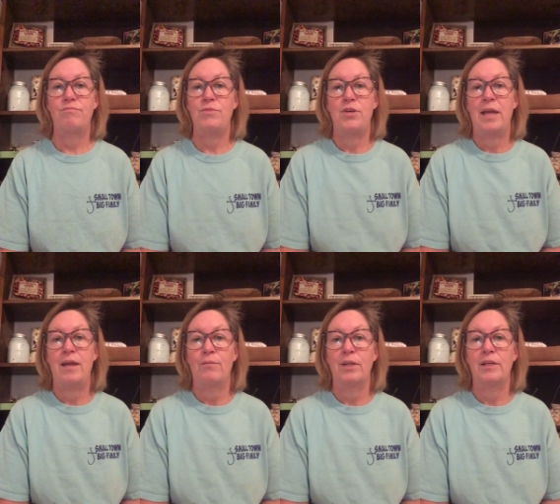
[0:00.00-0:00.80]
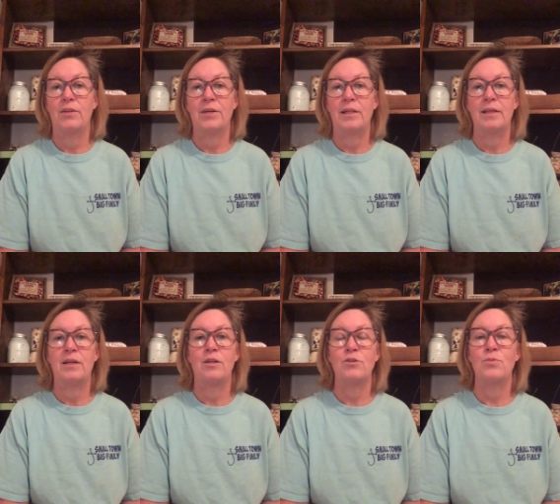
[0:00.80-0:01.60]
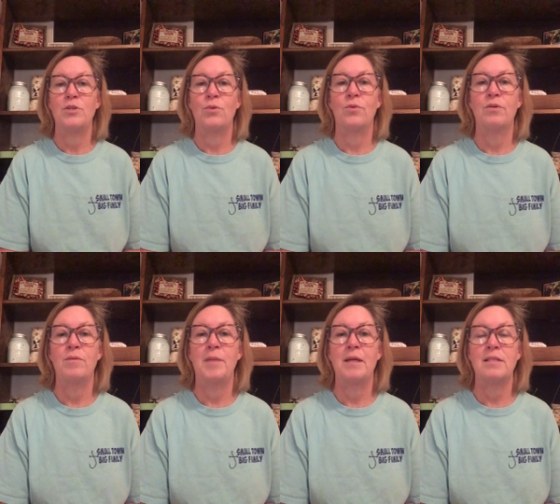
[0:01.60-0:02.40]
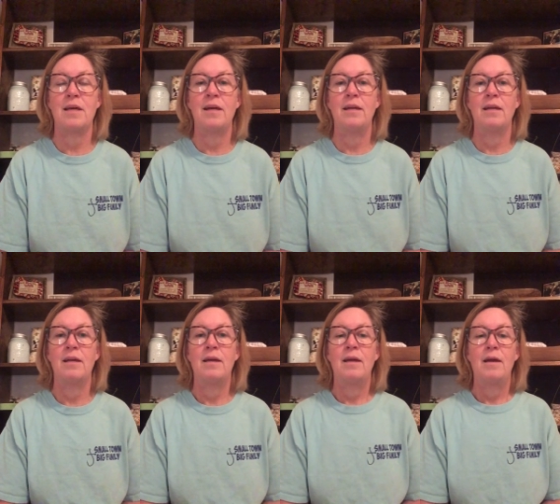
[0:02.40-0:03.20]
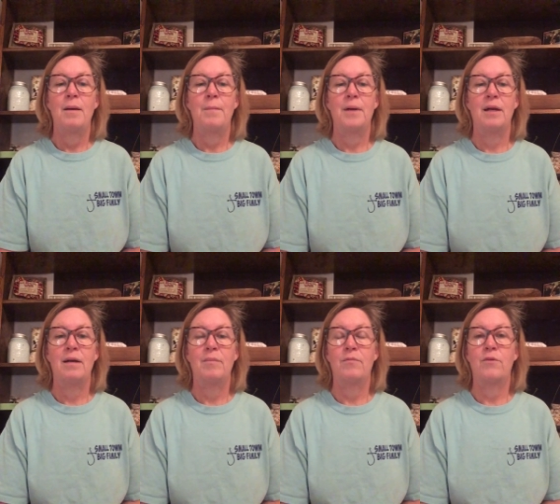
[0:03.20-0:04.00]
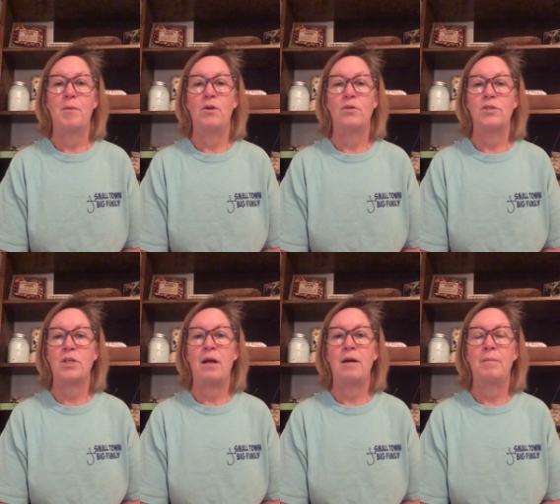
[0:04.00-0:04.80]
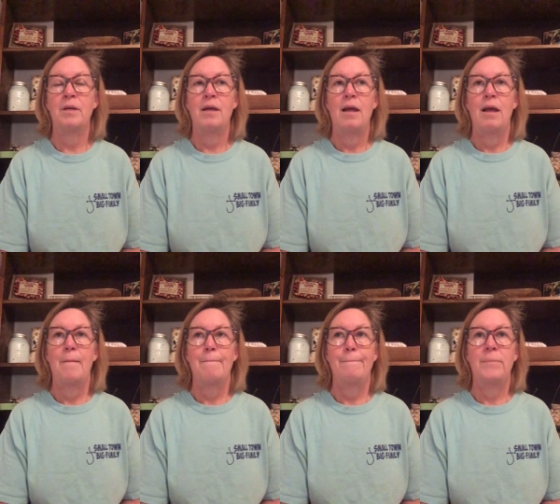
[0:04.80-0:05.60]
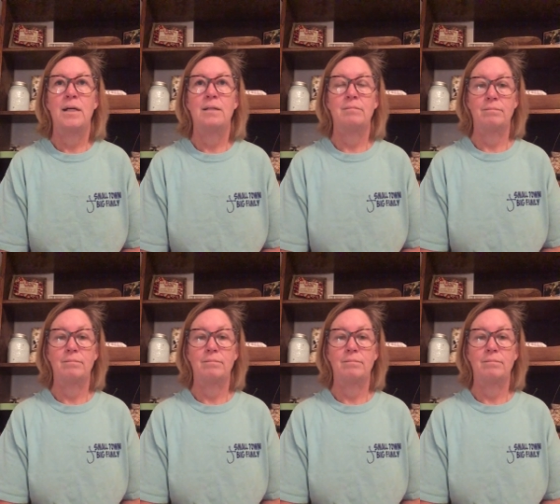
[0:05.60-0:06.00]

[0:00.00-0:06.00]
you can't really look at the colors when you order from that site, but from her little shop. But